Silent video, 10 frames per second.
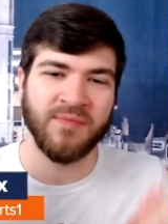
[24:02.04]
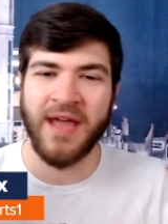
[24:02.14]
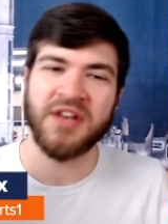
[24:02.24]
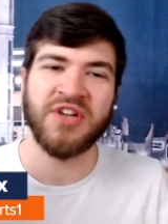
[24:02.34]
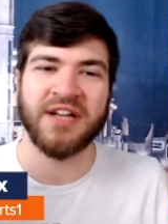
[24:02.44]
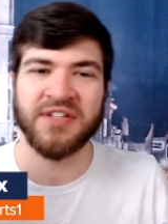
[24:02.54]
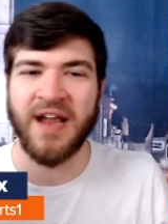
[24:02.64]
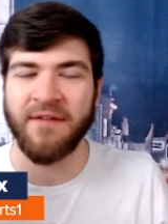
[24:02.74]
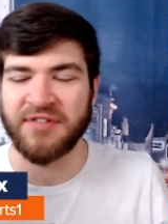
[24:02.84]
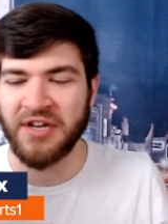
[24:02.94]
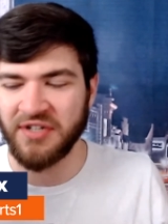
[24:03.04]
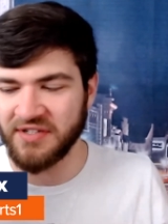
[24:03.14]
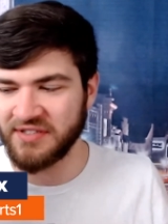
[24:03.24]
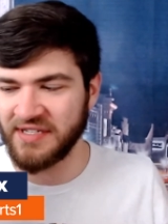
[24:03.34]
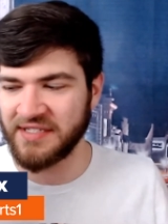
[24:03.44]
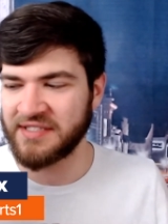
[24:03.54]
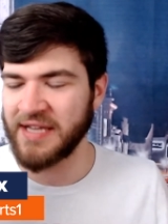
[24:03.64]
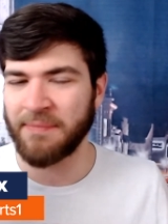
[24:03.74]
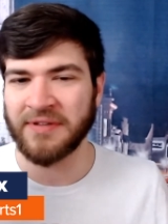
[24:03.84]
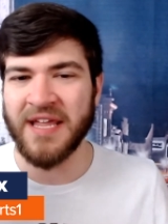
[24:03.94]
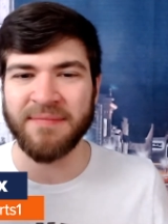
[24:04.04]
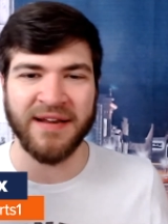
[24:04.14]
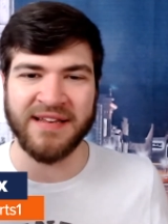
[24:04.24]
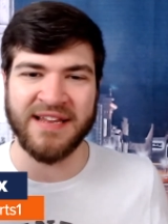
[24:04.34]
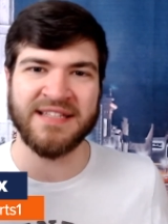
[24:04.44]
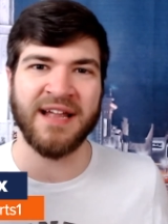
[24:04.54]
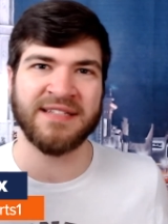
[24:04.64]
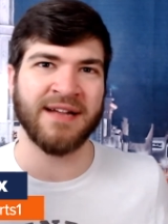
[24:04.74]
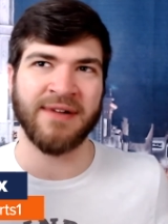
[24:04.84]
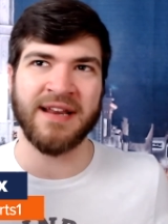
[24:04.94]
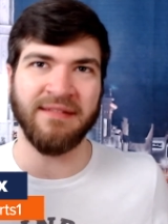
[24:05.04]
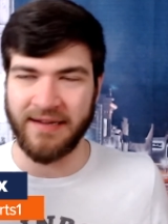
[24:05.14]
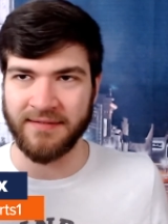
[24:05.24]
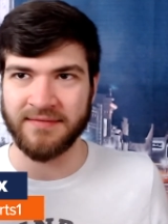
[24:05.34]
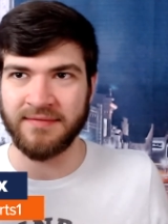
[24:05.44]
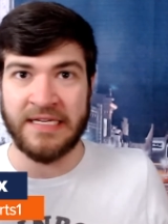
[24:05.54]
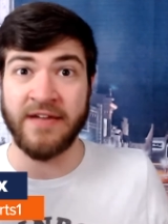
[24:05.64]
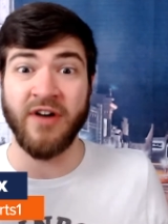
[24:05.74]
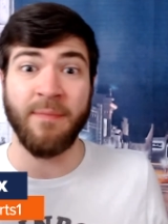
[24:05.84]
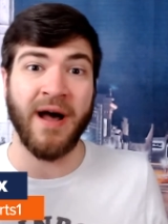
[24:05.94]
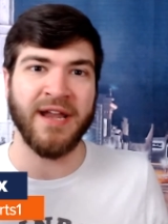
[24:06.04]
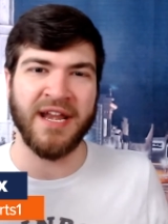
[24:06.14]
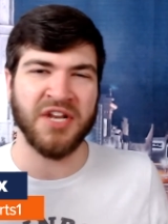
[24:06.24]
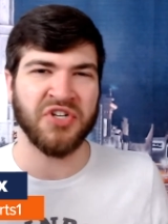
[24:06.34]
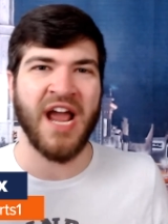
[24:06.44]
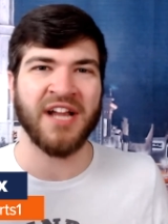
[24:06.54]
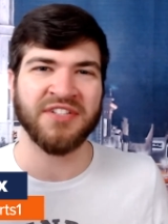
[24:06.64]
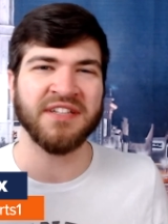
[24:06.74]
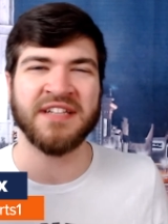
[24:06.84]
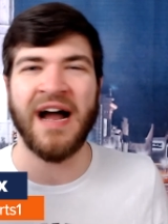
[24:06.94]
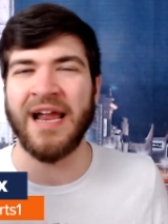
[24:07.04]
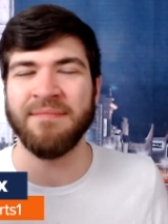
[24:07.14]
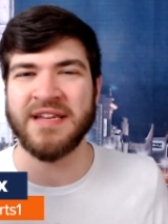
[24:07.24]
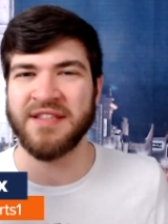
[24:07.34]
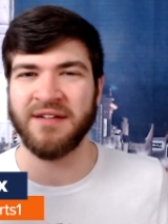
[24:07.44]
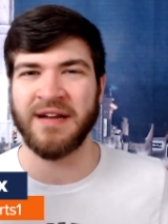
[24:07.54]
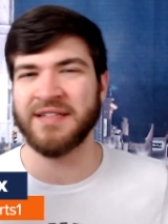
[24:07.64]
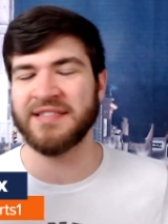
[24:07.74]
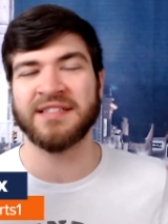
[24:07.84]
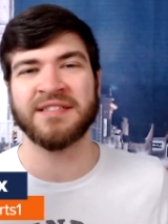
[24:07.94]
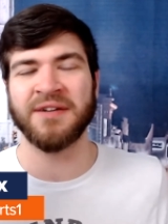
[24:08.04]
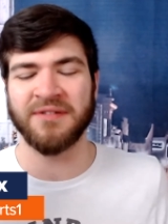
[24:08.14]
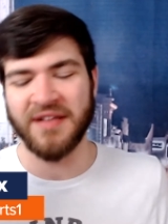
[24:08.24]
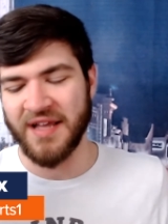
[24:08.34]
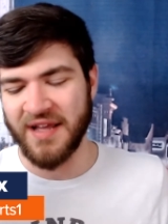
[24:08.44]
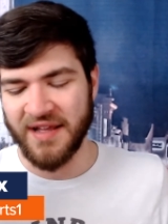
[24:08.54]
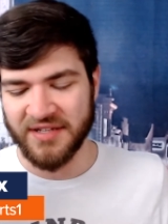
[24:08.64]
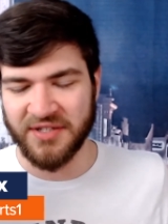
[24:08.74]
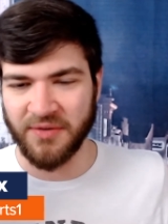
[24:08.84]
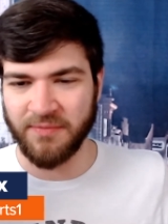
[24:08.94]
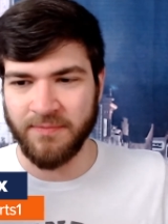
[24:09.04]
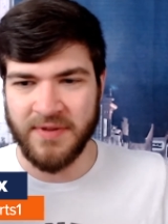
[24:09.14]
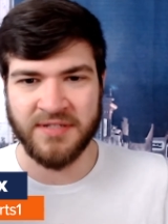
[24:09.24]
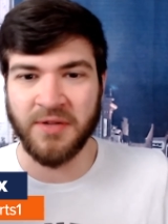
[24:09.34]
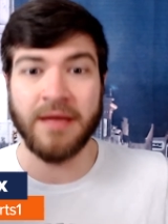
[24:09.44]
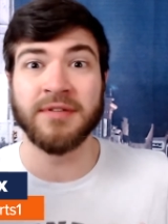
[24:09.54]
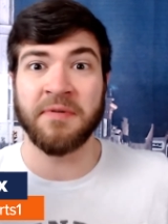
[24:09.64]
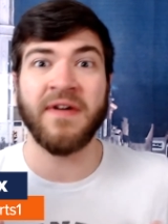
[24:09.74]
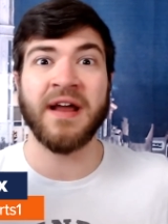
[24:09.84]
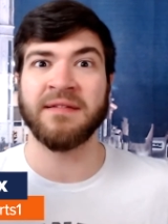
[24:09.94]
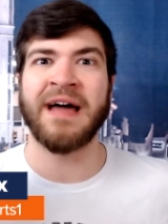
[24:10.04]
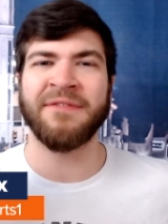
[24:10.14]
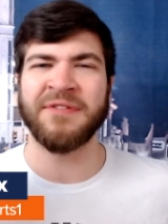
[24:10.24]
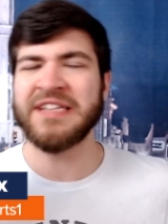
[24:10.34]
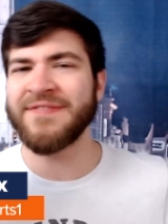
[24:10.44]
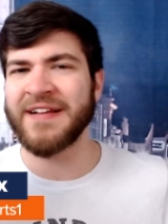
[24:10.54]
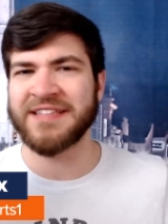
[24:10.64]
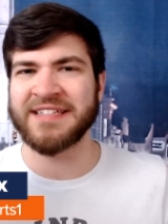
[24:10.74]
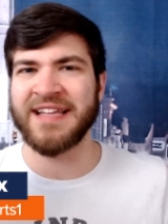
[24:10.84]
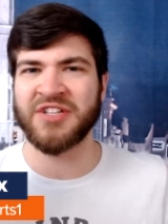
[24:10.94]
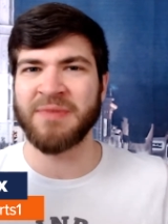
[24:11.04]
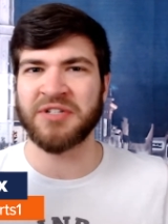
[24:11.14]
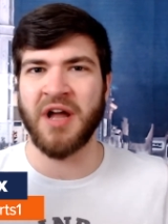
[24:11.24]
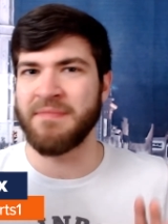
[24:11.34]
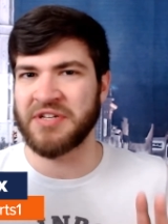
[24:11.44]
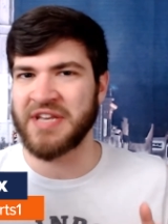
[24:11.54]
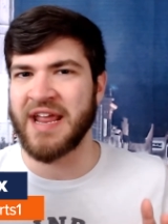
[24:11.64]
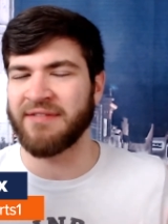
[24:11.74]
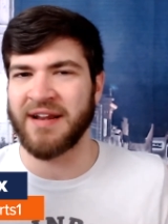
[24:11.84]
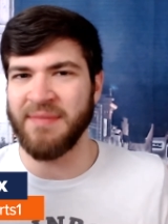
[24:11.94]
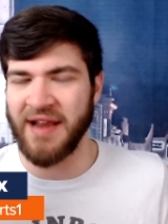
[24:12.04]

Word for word: Eddie Jackson conversation is, is its separate thing, but he's not, it's not ready to like give up on Eddie Jackson time either. Right. It's, it's still, still, he's still able to provide a lot for this defense. And it's not so much a mistake, right?